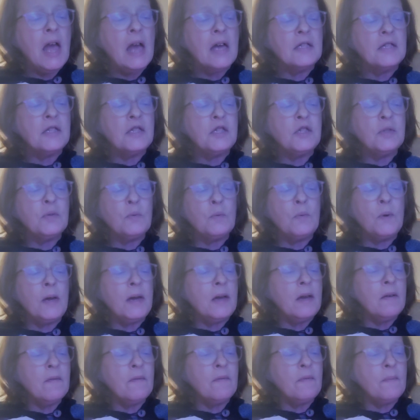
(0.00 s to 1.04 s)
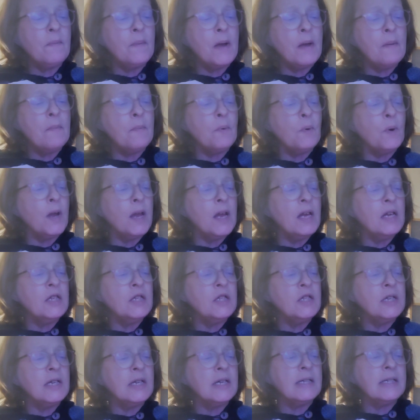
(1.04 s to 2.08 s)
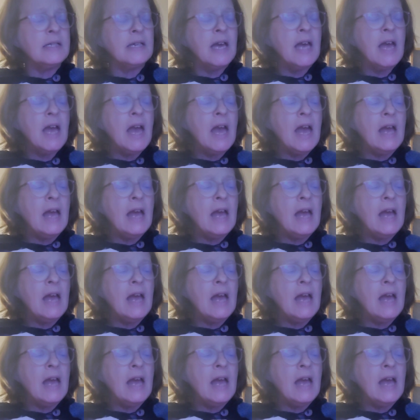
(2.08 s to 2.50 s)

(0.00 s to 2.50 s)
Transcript: and swing from my branches